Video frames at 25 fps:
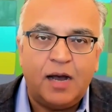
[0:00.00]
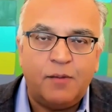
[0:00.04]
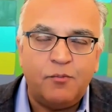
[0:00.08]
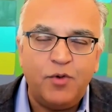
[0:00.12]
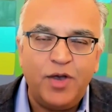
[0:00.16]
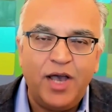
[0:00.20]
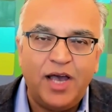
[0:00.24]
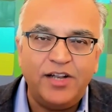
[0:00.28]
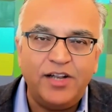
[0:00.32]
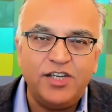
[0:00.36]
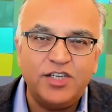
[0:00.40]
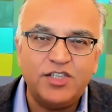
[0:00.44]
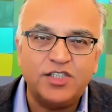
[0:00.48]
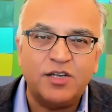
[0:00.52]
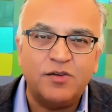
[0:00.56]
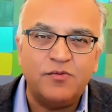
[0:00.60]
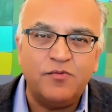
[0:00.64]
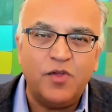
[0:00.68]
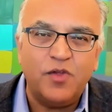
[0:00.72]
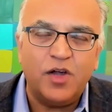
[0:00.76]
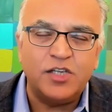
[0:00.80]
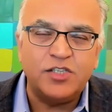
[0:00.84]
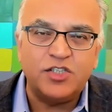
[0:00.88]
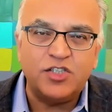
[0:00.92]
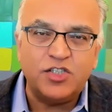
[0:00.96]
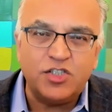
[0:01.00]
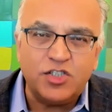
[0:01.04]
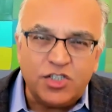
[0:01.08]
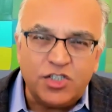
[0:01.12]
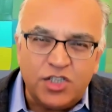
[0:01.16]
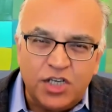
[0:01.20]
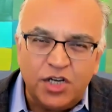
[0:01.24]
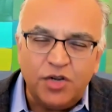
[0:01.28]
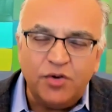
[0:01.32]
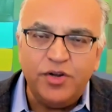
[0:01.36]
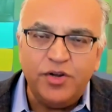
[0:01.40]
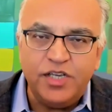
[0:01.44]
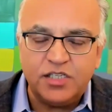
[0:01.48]
We had just a
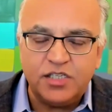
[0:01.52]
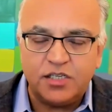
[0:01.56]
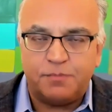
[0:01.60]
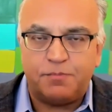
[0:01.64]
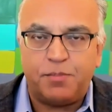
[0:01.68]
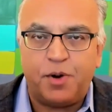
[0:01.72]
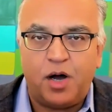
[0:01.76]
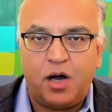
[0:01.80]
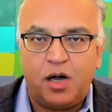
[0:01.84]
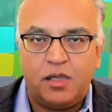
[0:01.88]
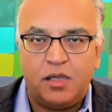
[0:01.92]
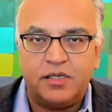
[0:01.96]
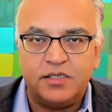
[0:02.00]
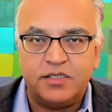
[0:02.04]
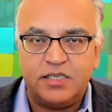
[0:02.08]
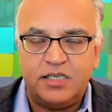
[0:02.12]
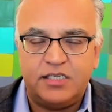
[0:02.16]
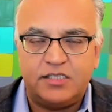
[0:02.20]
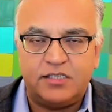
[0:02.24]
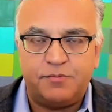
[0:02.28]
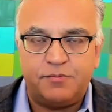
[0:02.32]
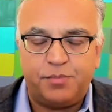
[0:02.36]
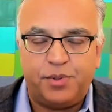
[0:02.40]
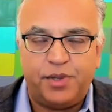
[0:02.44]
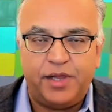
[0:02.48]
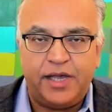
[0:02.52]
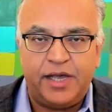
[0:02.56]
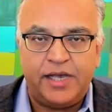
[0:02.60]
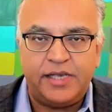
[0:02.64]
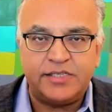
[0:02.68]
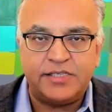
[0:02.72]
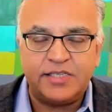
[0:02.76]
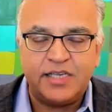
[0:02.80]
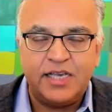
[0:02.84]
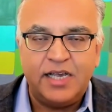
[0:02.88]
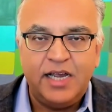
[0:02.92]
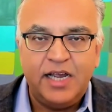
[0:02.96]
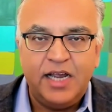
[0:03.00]
series of policies in
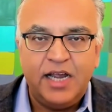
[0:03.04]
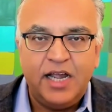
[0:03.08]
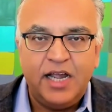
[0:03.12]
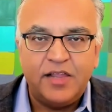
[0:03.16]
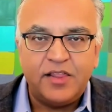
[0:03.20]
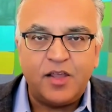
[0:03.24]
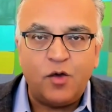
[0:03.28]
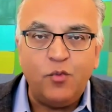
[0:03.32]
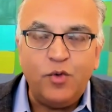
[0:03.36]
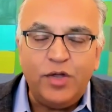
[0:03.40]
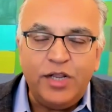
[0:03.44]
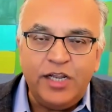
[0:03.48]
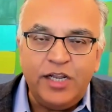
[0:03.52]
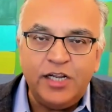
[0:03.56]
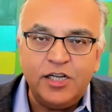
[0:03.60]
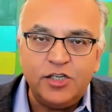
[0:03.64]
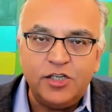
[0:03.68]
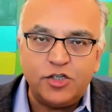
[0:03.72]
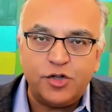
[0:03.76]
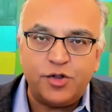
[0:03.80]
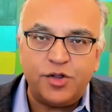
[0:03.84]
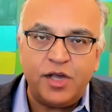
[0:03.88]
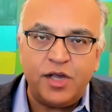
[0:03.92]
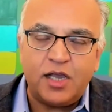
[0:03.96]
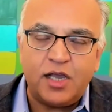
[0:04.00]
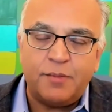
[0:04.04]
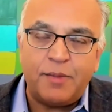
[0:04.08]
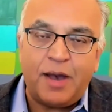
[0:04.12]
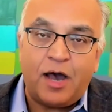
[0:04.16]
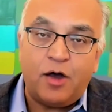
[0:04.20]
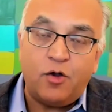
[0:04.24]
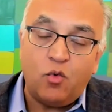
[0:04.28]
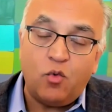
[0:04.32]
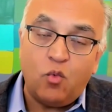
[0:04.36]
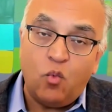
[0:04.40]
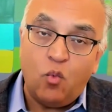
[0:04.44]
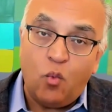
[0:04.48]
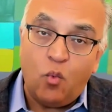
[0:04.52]
place that we needed to think
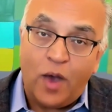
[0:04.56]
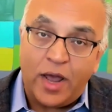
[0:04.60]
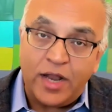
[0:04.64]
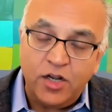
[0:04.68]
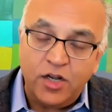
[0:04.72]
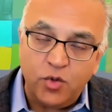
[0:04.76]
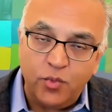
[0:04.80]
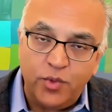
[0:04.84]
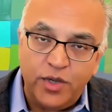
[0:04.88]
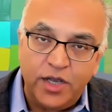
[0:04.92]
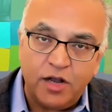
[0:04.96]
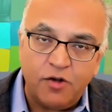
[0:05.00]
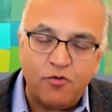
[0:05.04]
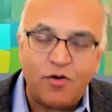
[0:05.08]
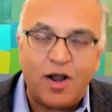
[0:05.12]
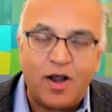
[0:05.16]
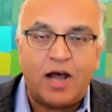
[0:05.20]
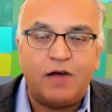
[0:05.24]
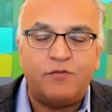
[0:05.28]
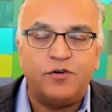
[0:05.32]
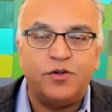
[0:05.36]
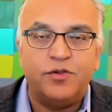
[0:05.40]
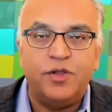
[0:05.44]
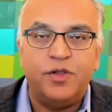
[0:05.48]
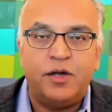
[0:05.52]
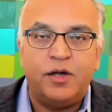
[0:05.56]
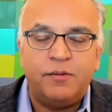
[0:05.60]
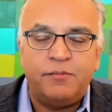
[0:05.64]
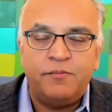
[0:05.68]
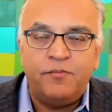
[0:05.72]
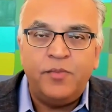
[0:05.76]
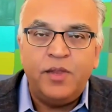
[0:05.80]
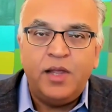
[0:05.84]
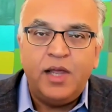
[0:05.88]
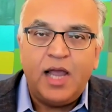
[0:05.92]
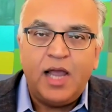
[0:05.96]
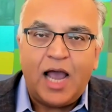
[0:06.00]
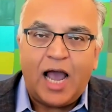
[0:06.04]
about. When do we unravel
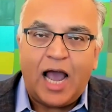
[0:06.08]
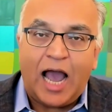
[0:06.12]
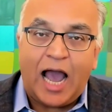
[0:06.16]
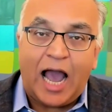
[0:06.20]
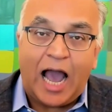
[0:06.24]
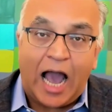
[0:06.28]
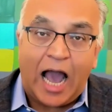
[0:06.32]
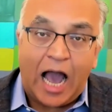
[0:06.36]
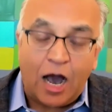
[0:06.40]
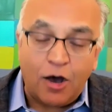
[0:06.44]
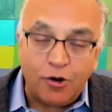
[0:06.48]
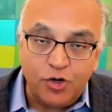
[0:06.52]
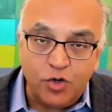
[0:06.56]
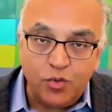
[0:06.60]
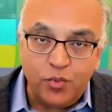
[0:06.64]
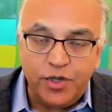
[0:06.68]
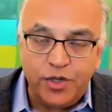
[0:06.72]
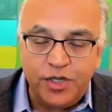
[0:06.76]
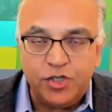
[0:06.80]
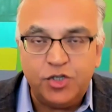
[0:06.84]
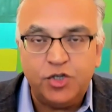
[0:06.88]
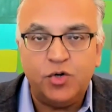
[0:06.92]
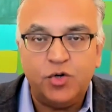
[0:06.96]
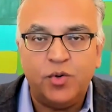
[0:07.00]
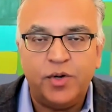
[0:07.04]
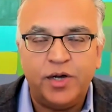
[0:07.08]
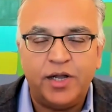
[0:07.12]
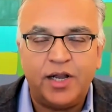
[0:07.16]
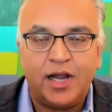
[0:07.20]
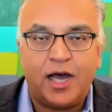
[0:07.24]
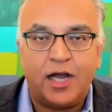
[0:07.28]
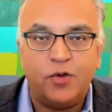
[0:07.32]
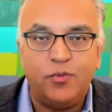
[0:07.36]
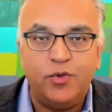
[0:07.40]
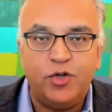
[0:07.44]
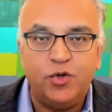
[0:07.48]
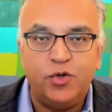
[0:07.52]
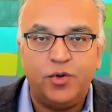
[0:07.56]
them? How do we do it?
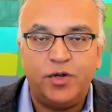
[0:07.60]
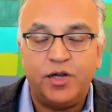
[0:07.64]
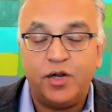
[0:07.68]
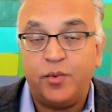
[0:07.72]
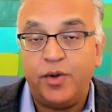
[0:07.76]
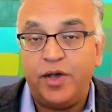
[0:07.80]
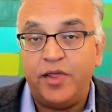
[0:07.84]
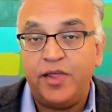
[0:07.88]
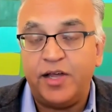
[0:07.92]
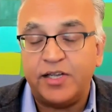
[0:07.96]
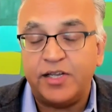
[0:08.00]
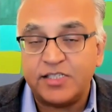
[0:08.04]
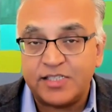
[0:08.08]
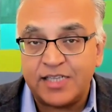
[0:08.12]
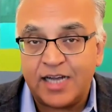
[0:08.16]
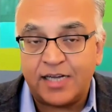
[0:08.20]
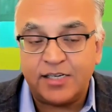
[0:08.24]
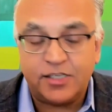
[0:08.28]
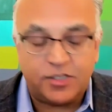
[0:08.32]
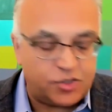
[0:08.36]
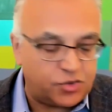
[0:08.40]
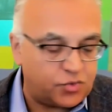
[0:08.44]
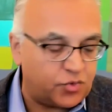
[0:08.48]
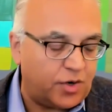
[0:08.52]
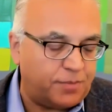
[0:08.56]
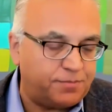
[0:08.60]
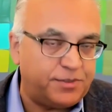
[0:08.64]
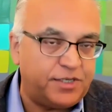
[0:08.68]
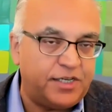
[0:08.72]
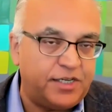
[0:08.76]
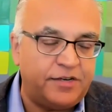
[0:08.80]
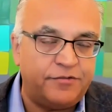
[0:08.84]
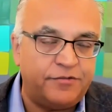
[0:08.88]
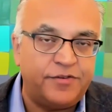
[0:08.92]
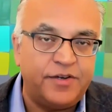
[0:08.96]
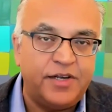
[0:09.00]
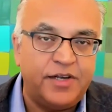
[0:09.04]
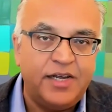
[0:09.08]
How do we do it in a way that's not
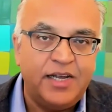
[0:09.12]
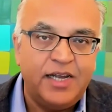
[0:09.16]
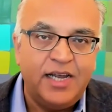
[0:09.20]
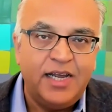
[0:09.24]
disruptive?